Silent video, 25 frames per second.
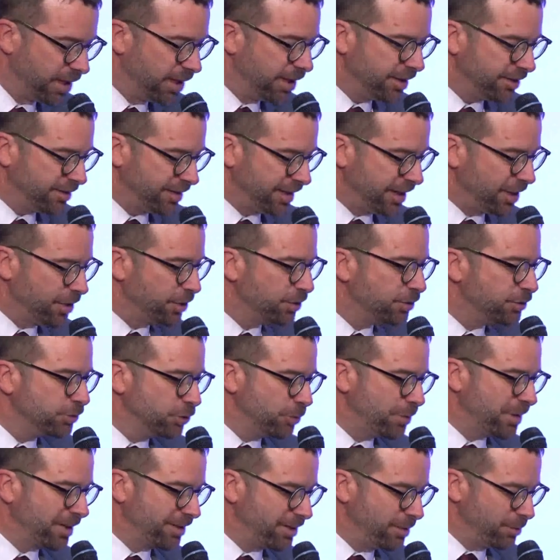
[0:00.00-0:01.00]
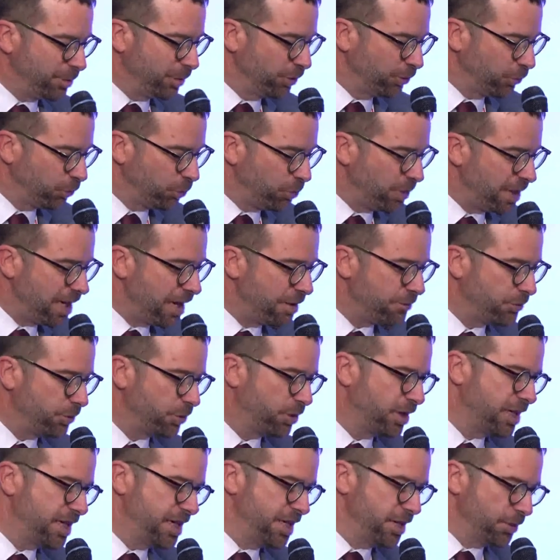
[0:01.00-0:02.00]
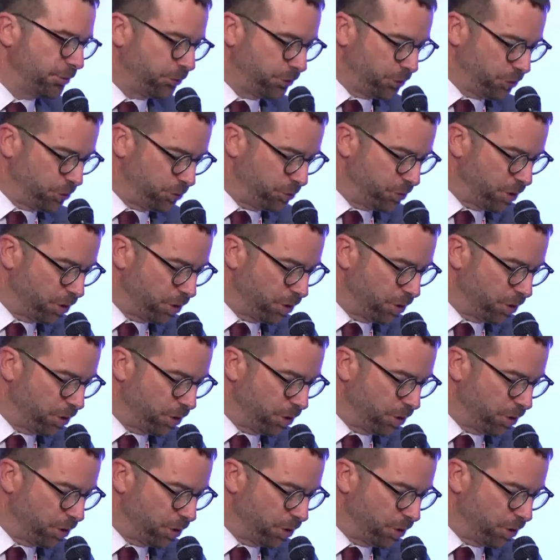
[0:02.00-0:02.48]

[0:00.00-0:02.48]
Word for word: Second, the participants will have a clear view